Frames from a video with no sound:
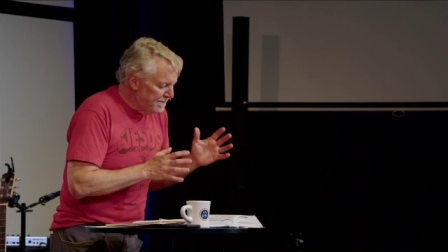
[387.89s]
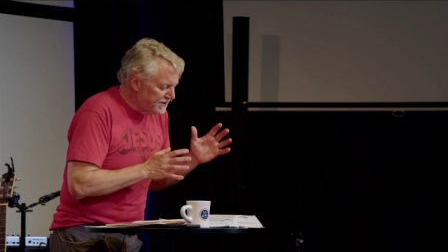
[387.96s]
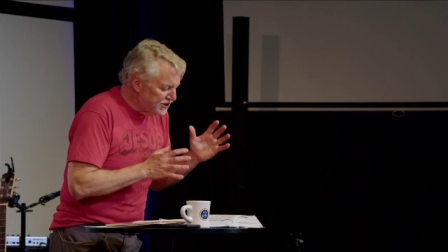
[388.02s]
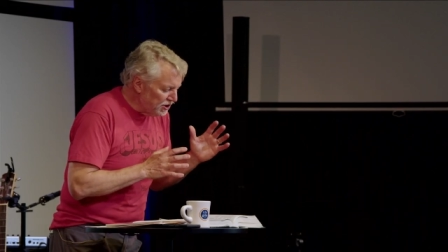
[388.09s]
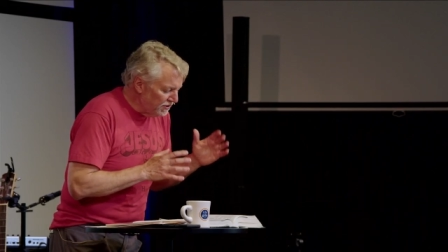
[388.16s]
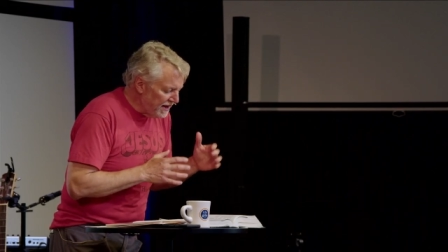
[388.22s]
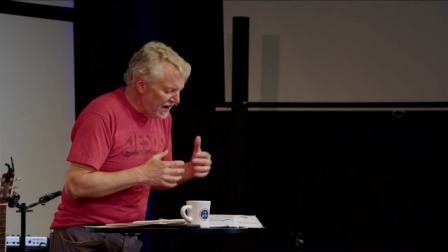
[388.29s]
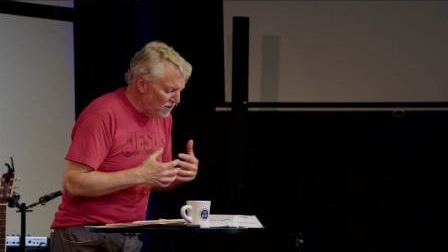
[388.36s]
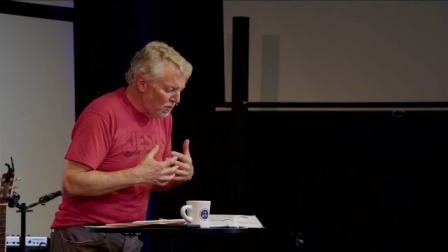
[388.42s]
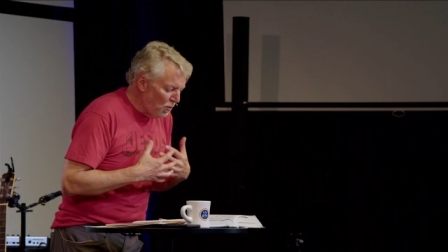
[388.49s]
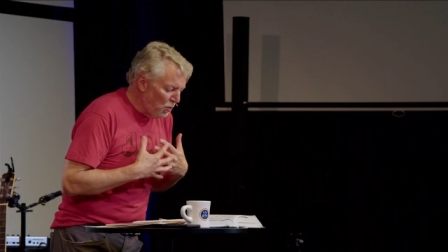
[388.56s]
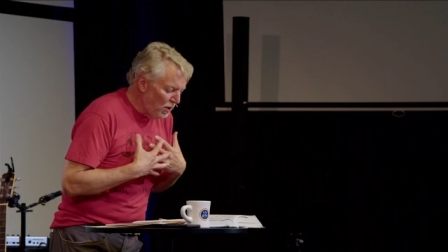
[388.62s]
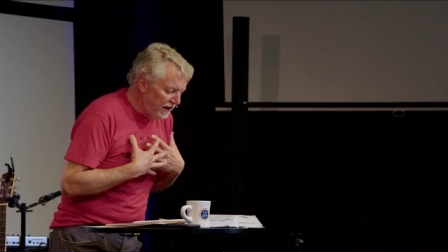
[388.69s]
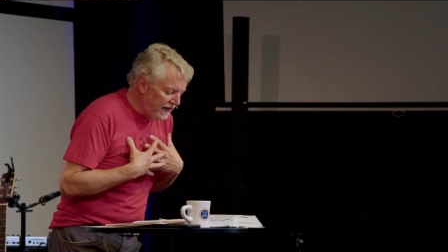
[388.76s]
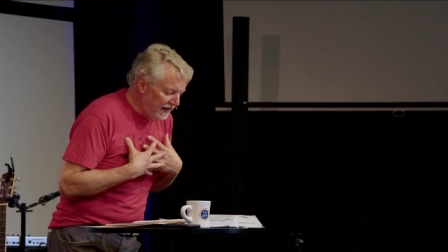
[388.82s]
so that
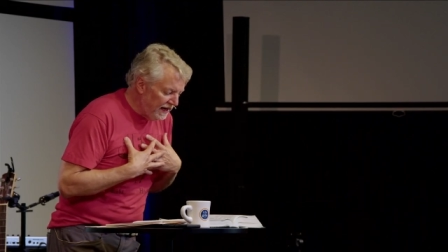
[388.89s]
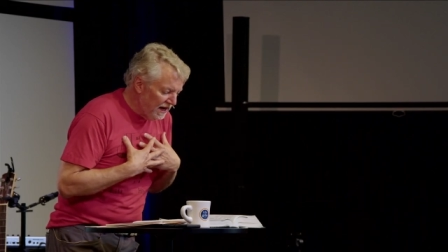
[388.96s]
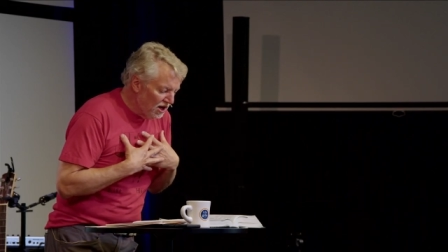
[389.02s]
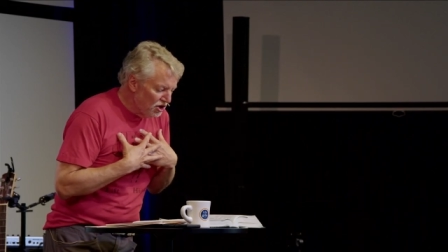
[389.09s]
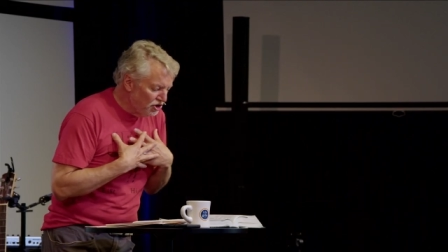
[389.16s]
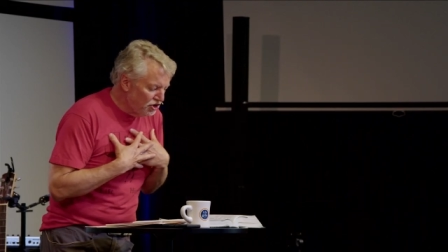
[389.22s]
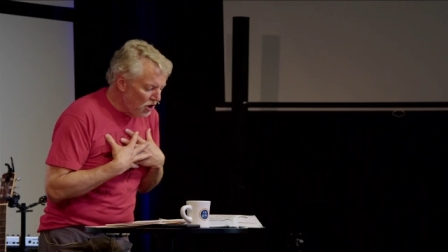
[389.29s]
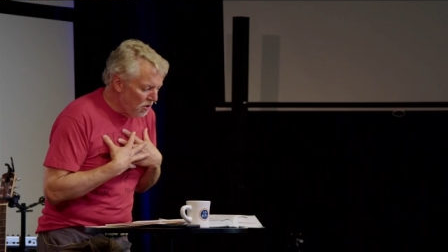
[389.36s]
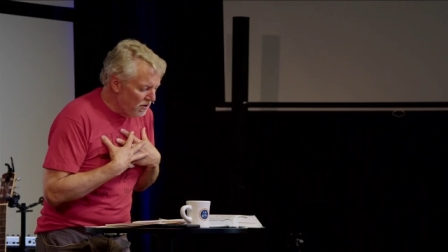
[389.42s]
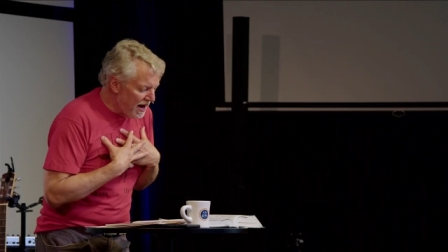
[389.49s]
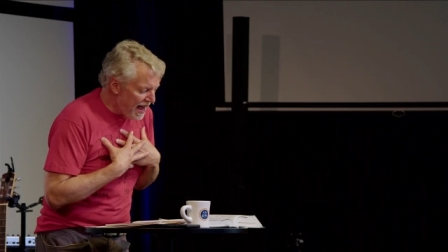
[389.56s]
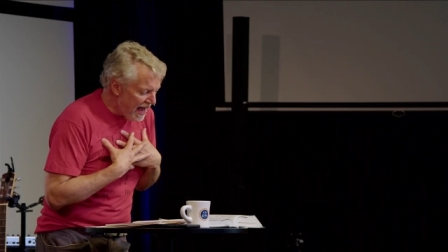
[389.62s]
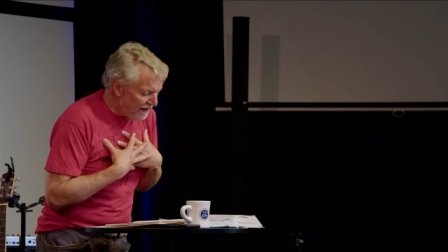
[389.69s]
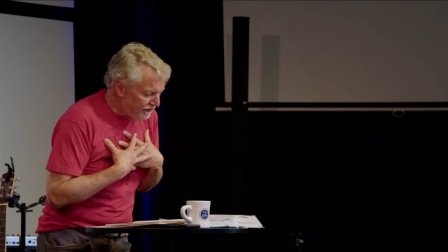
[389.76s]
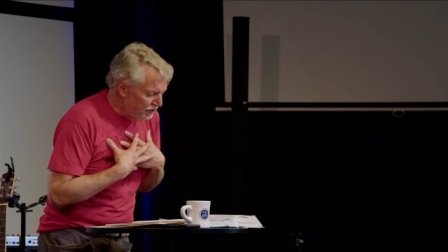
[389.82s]
we don't
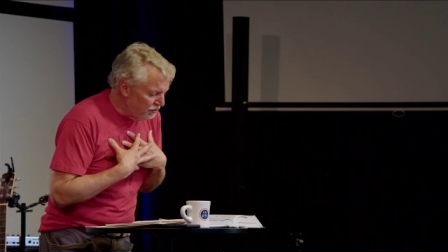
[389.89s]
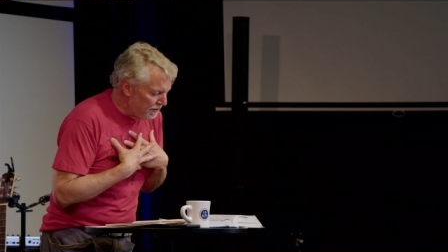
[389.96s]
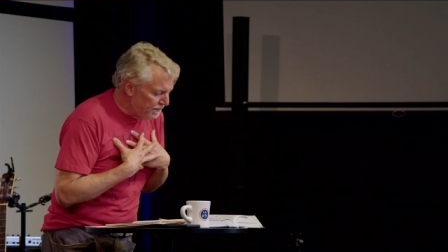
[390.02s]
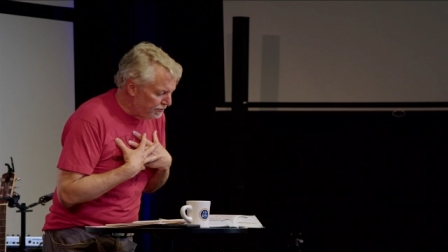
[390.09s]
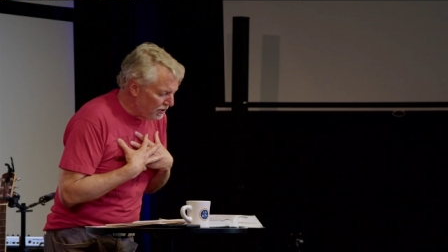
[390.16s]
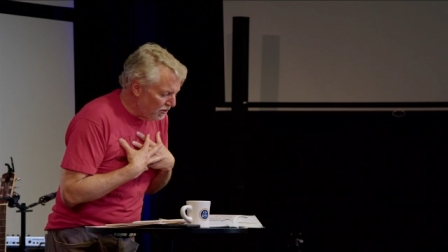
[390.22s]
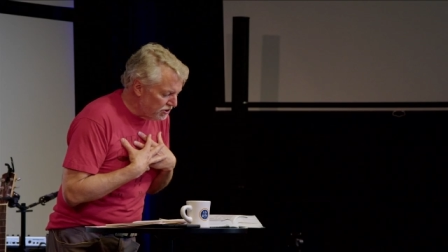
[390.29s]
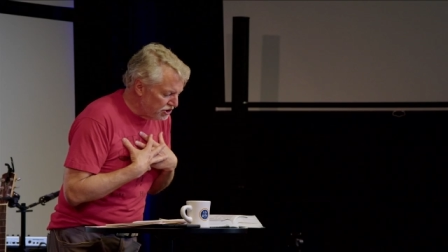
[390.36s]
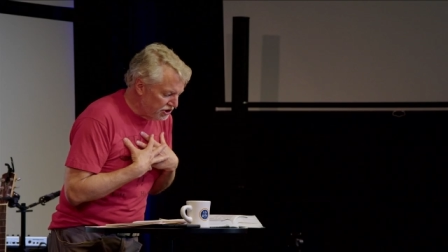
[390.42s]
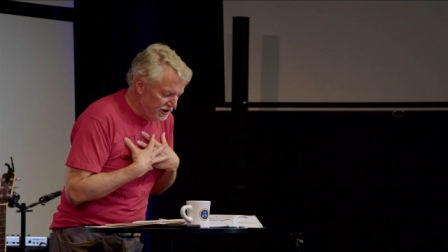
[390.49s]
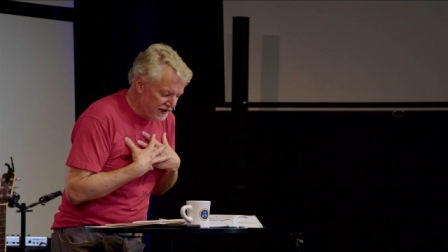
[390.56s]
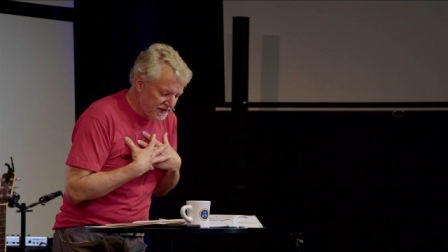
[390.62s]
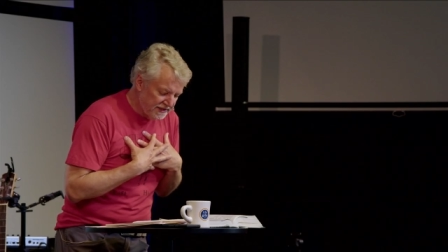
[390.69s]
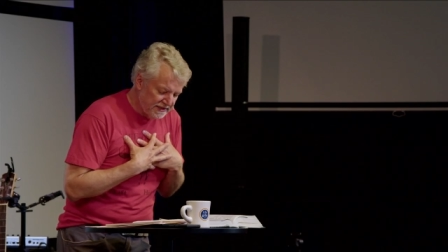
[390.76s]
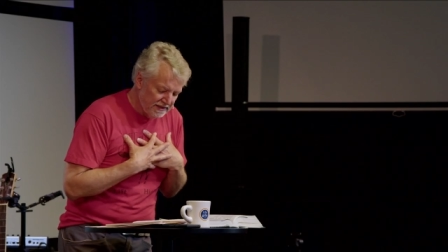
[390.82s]
have to approach
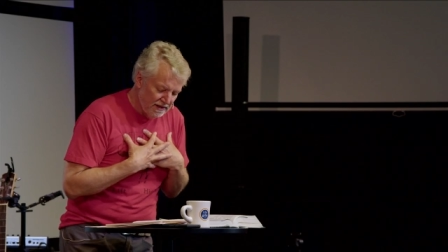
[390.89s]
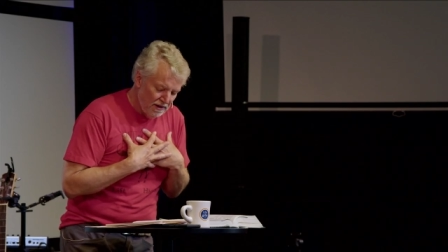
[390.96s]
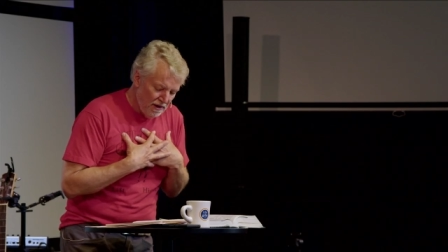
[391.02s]
this